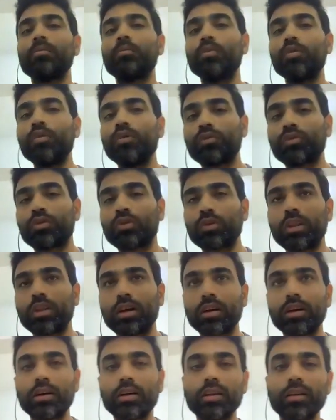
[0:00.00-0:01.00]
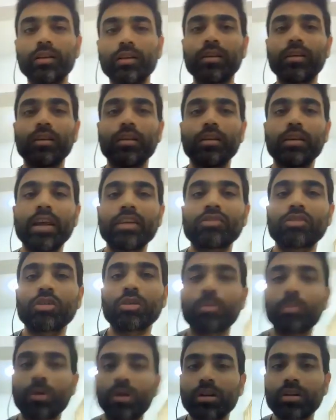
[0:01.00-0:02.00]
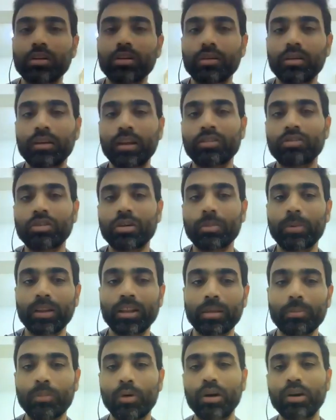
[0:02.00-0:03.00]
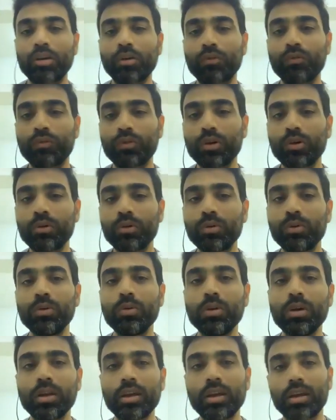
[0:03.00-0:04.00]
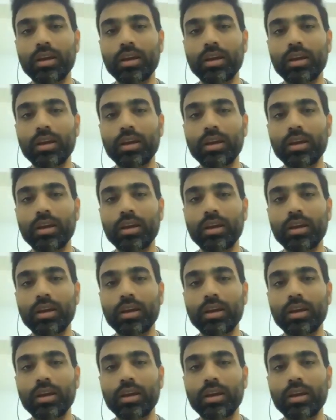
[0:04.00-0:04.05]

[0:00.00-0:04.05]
move to the naturopathic point of view